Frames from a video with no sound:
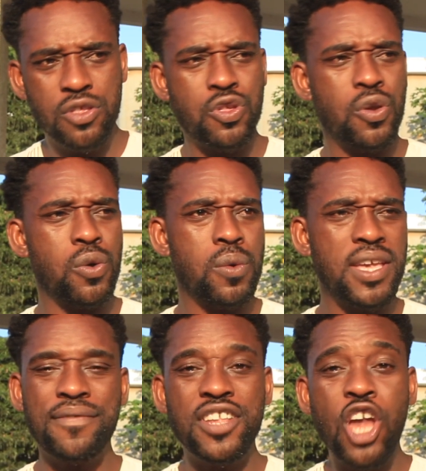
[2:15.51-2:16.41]
So
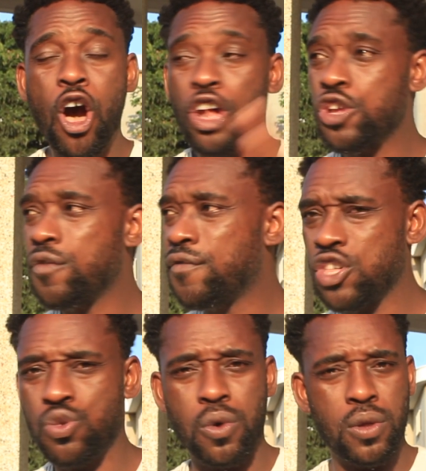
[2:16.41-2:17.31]
even
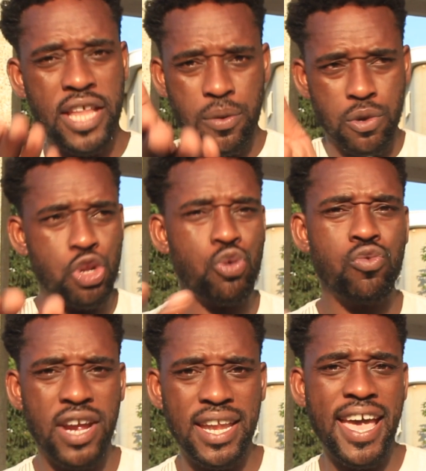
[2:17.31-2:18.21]
audiovisual, like we're
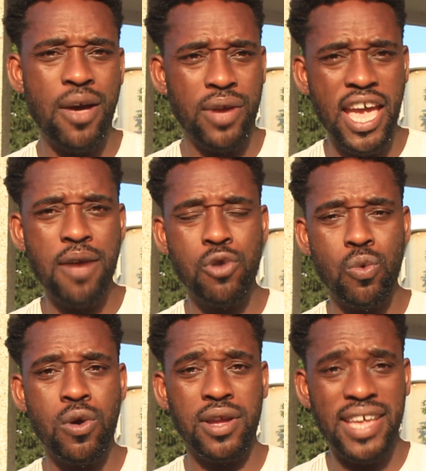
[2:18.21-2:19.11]
doing right now, camera
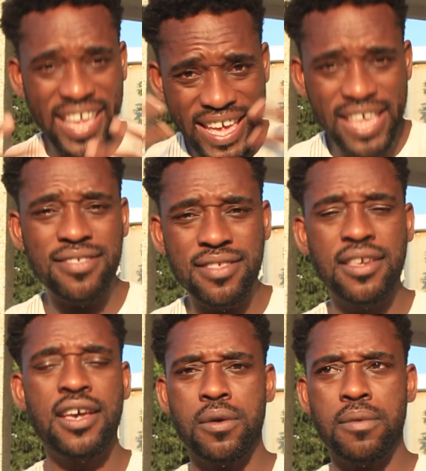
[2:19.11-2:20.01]
work, is
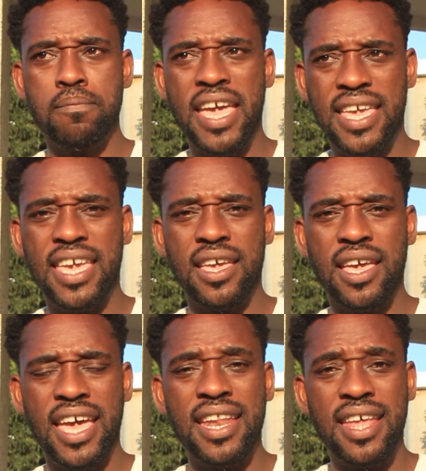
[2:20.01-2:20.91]
making
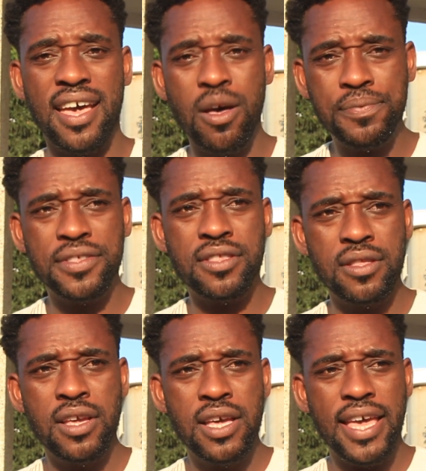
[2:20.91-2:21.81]
and it helps
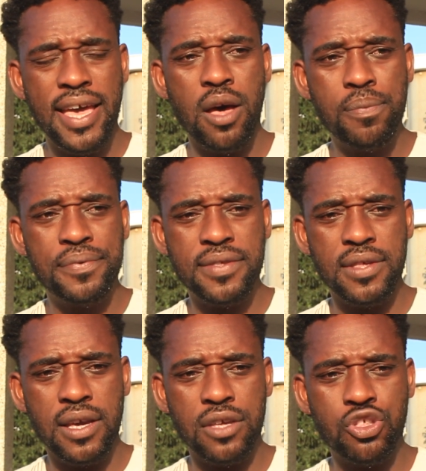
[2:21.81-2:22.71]
it
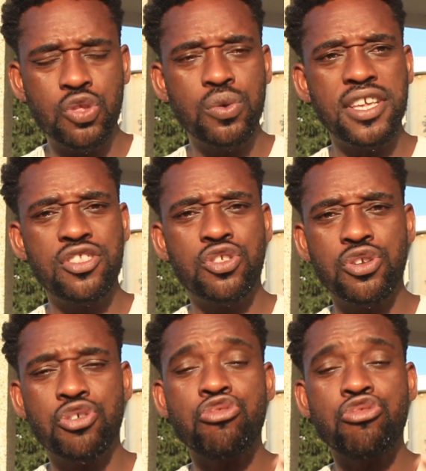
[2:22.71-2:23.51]
helps uh, students to